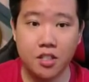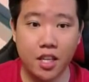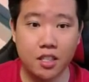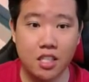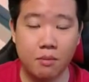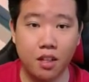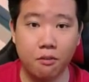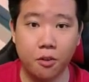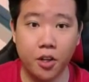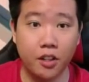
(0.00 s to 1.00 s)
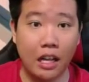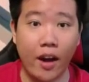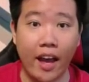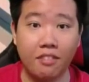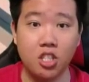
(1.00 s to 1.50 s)
and same thing for here. Now
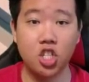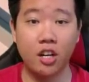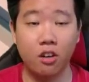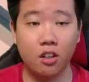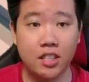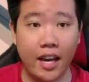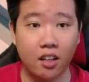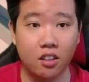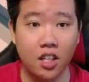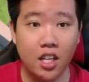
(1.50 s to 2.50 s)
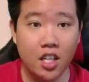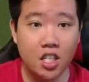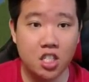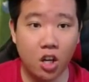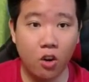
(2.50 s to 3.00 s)
I have the general title.
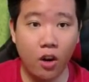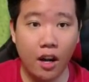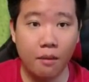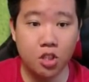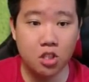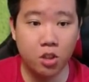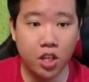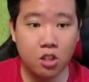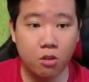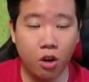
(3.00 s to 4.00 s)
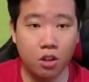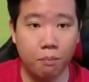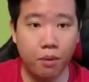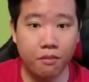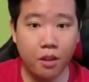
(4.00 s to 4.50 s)
So just looking into all the
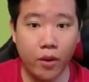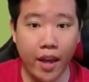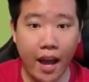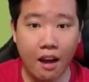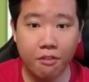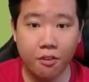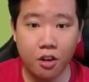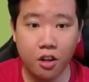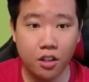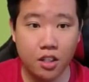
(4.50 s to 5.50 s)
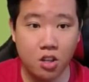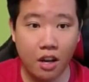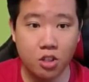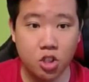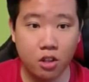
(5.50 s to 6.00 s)
buff that we have currently. So I
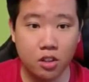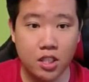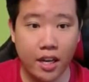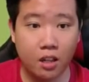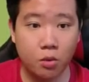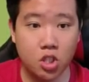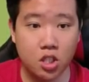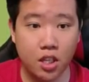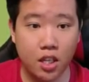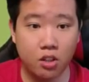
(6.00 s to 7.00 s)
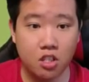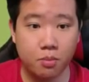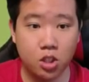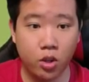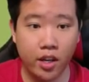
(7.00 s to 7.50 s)
have the general title, which is going to increase
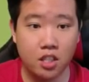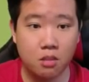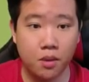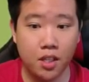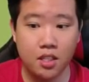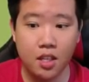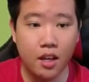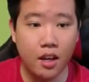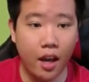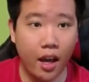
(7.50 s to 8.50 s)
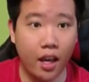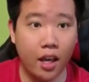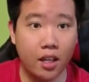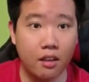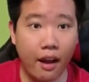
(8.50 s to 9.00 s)
my training speed.
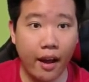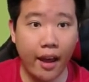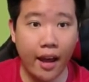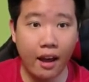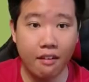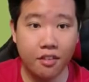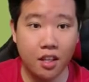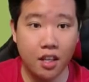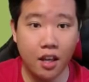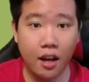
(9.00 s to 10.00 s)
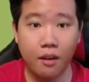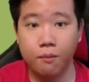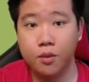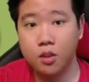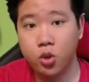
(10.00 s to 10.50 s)
And I have the
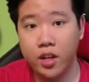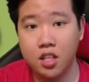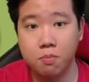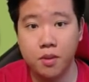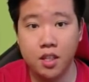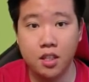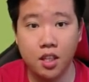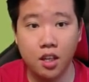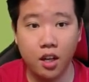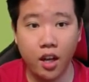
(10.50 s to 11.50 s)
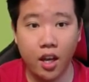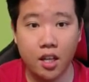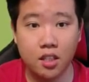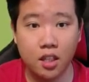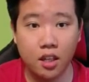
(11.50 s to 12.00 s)
training speed here
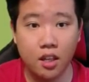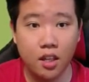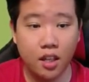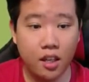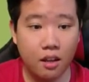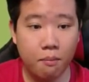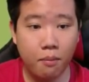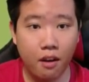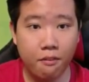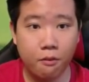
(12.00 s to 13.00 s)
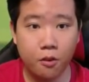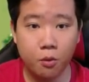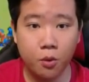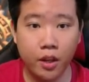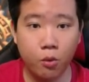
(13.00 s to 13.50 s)
and the kingdom buff for the
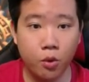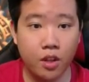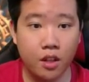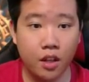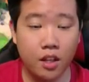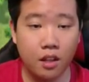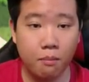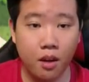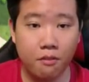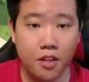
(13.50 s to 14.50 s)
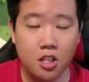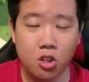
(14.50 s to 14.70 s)
rune and the kingdom buff. So